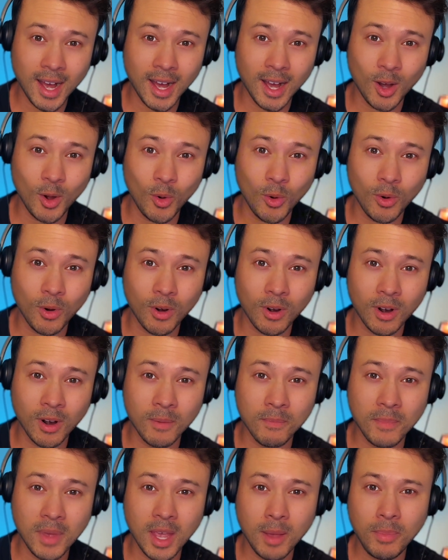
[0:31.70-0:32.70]

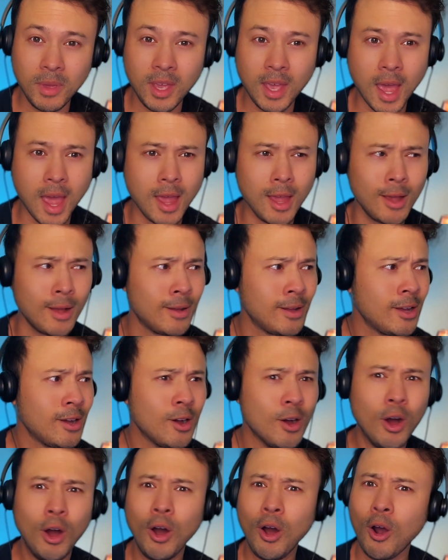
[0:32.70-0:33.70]
or maybe a
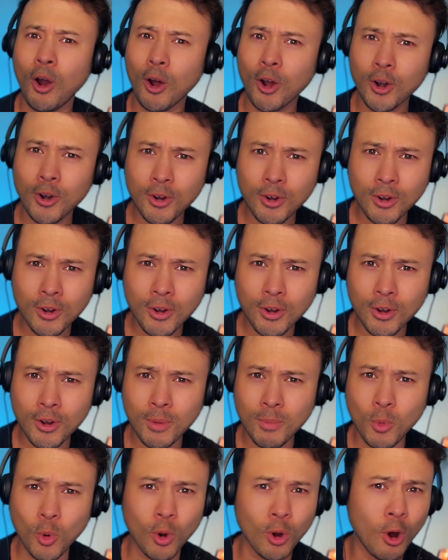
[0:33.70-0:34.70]
harder,
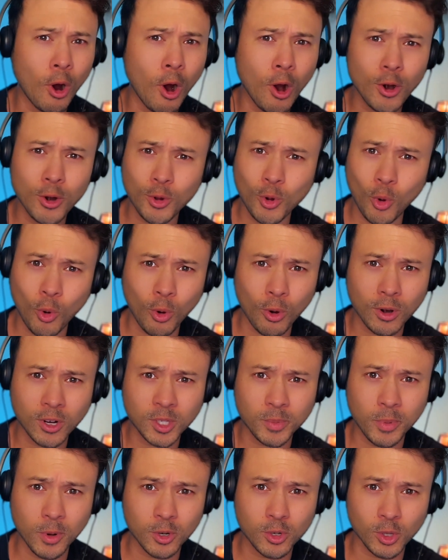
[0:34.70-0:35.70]
more hardcore
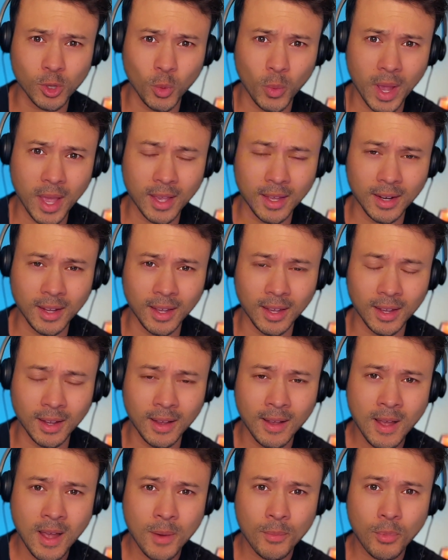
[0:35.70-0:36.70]
spiritual
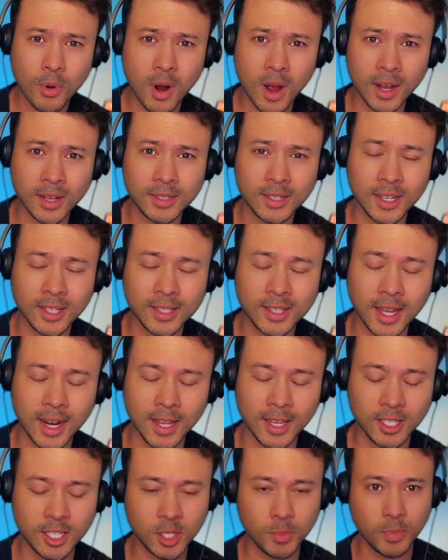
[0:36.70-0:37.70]
awakening process that
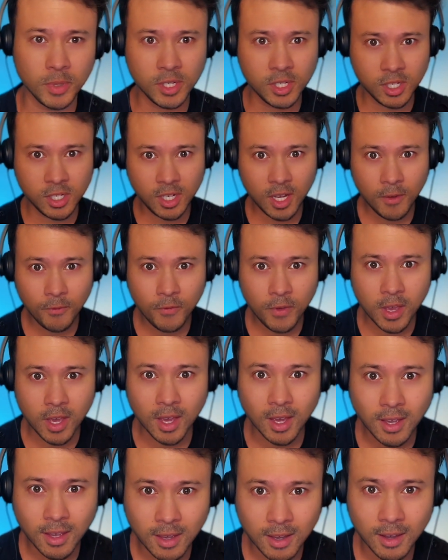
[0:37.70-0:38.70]
is
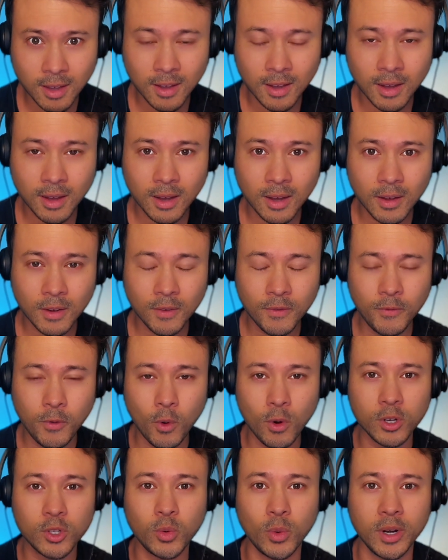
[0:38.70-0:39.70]
specific
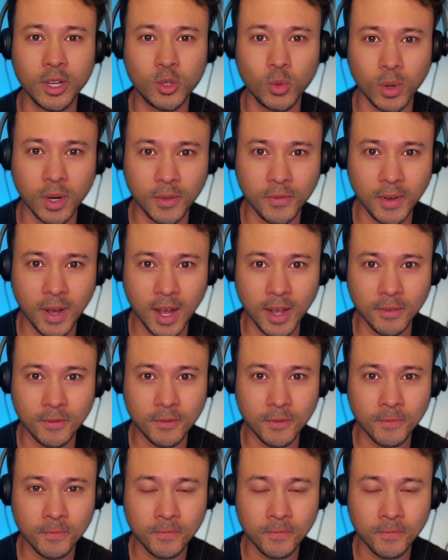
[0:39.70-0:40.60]
for 2025.